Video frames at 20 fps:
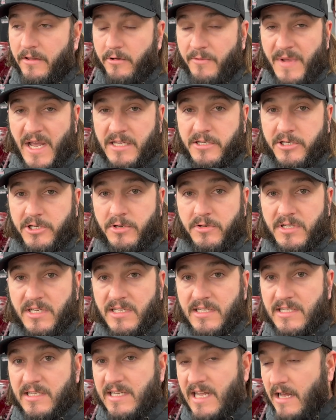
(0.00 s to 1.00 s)
They're in
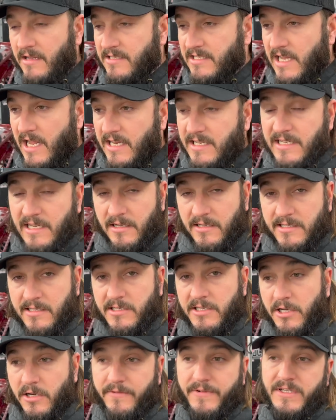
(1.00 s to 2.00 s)
Massachusetts, Southside Sales
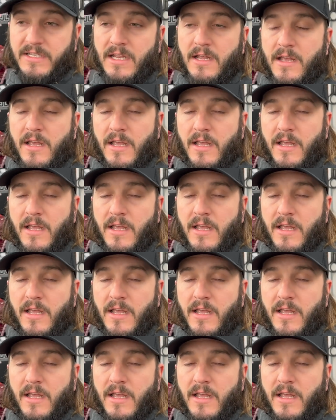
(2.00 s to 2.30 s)
and Service.